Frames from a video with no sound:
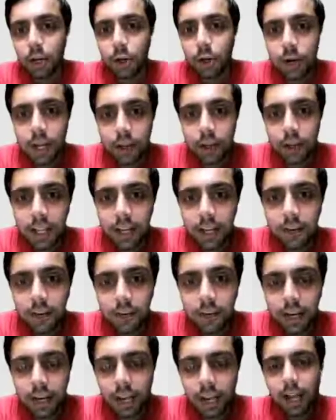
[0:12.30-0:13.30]
Good evening,
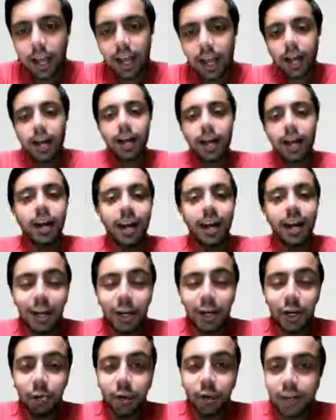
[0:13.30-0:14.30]
everyone.
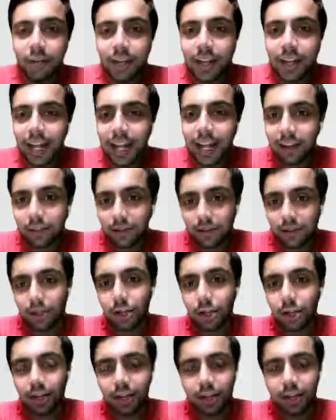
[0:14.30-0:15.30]
Today we have
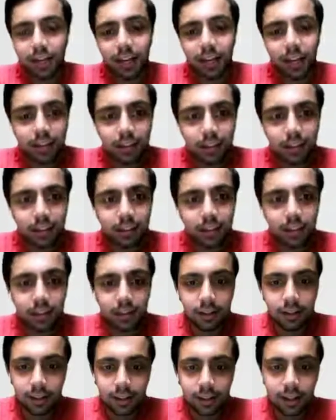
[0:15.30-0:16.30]
Dr. Sarthak
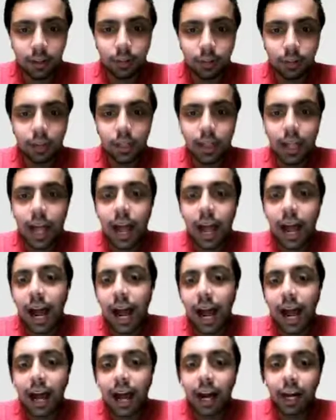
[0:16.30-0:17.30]
Kamath,
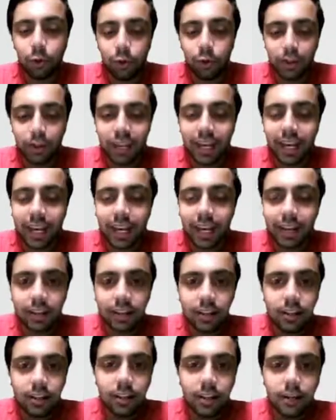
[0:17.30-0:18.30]
and who is a
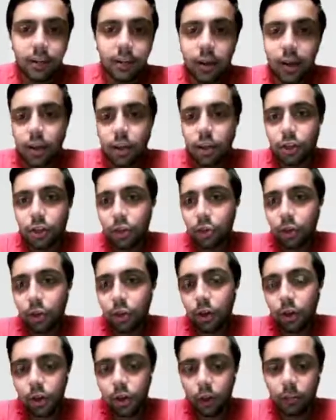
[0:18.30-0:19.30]
psychiatrist.
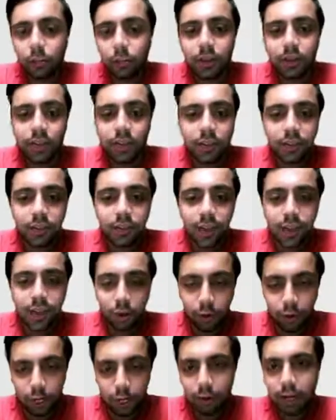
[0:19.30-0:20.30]
So the topic which we
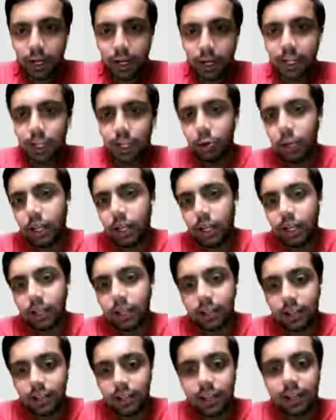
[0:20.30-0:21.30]
are going to deal
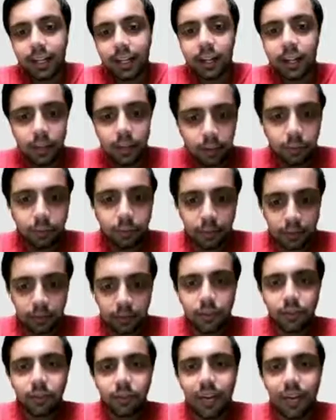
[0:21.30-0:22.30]
today is the delirium,
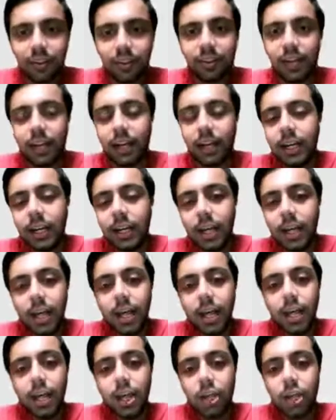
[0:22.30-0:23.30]
which we have decided.
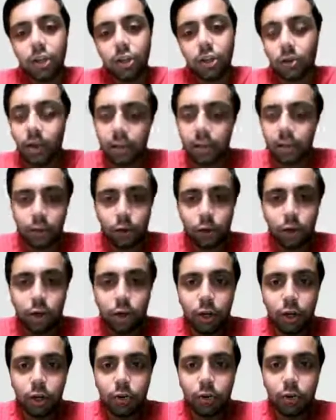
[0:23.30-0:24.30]
So yes, sir,
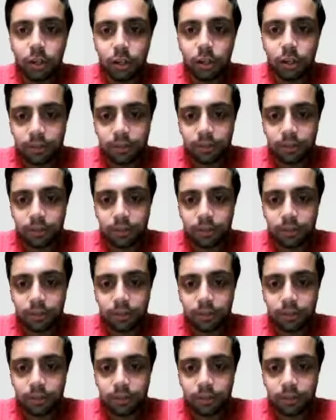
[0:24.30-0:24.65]
over to you, sir.